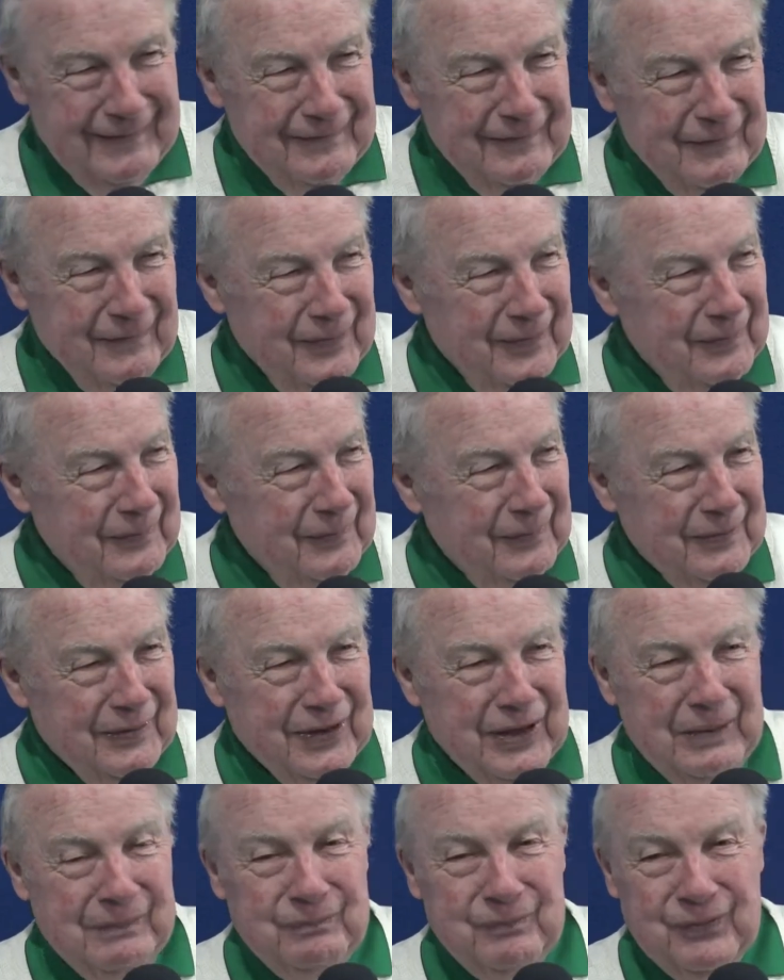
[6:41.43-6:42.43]
We, we
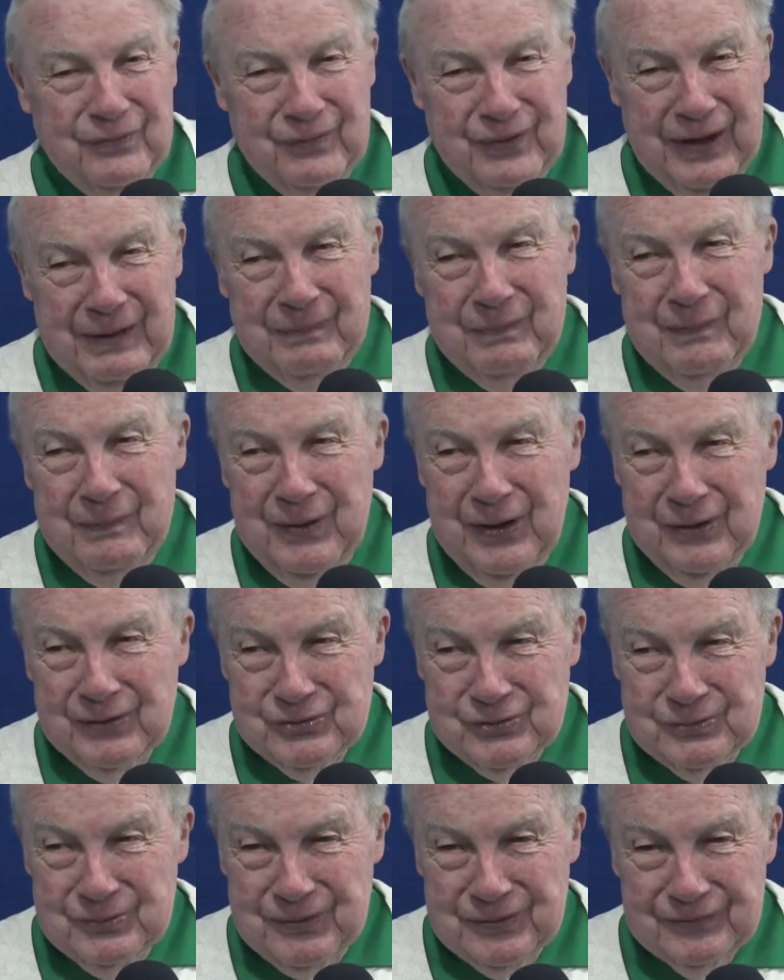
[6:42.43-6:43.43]
keep keep them
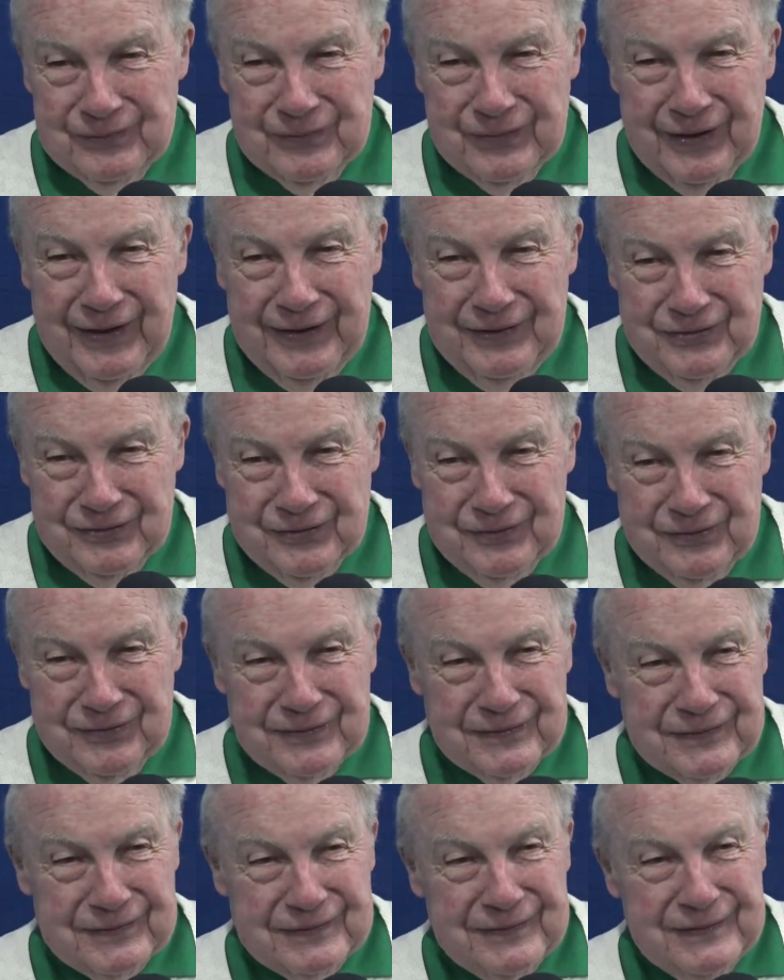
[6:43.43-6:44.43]
eligible for high school